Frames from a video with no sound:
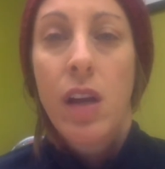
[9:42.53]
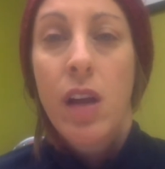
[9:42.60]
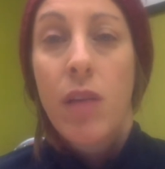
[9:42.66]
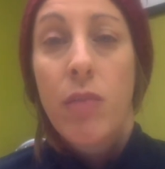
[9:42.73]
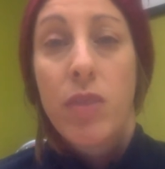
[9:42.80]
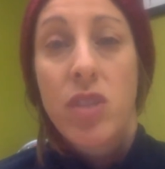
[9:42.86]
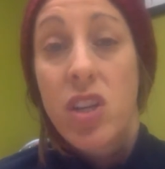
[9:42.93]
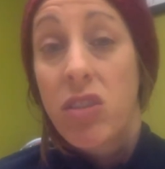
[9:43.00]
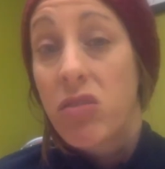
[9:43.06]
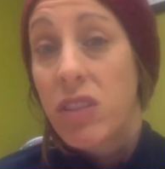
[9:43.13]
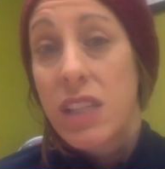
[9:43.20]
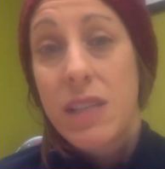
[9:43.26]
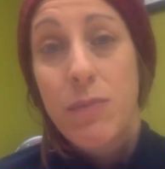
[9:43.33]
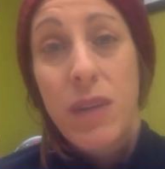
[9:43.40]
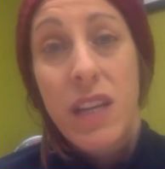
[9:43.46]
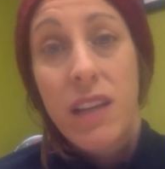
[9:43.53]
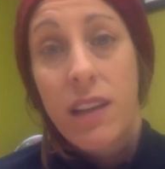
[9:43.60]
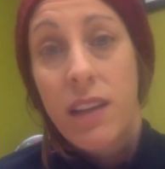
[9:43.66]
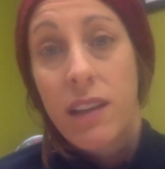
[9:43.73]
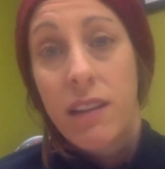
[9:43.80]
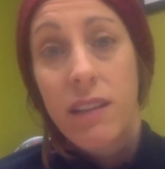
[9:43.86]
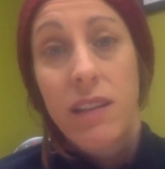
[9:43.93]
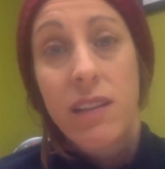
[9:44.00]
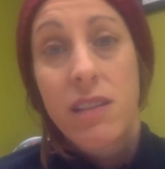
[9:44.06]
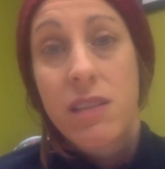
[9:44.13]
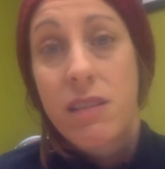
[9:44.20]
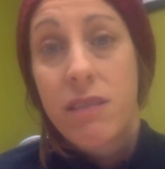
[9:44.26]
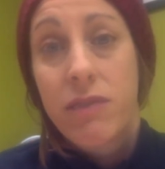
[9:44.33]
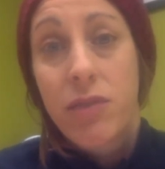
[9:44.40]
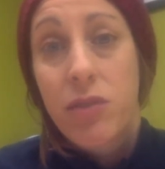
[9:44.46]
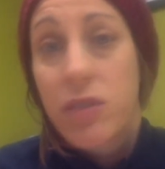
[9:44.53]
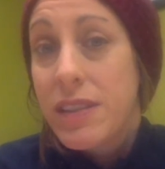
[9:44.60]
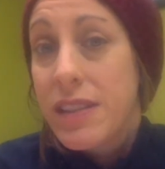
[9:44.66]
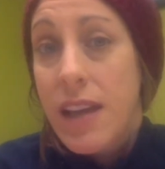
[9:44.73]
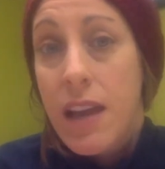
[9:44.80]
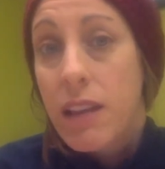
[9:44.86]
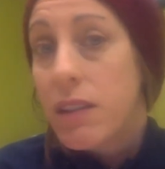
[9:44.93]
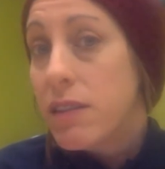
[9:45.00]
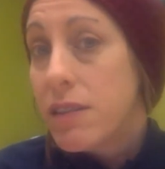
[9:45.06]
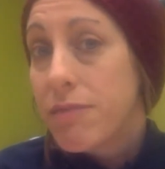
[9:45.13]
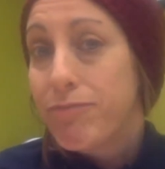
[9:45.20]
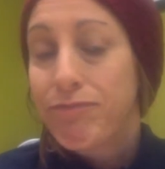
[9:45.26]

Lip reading: But generally speaking, it's fruit and salads.